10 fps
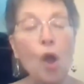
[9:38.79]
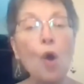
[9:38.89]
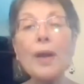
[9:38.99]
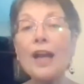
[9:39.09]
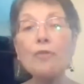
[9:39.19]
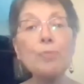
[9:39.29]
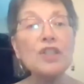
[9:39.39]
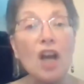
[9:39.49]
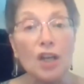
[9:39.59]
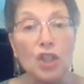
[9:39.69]
We have
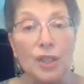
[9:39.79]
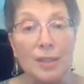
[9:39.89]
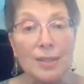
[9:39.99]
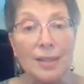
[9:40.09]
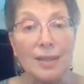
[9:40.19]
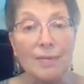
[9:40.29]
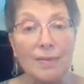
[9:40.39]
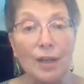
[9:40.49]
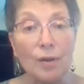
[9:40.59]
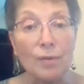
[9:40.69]
productions in
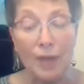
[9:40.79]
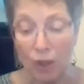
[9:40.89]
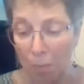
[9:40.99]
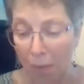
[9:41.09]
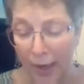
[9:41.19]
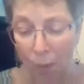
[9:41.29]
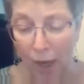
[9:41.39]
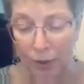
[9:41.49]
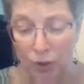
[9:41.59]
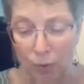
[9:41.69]
theater that you might
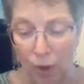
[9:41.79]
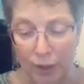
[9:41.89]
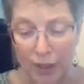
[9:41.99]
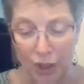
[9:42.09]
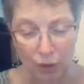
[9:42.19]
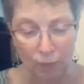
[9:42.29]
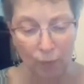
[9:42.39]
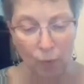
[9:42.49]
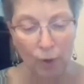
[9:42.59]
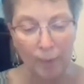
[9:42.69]
want to audition
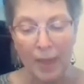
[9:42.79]
for.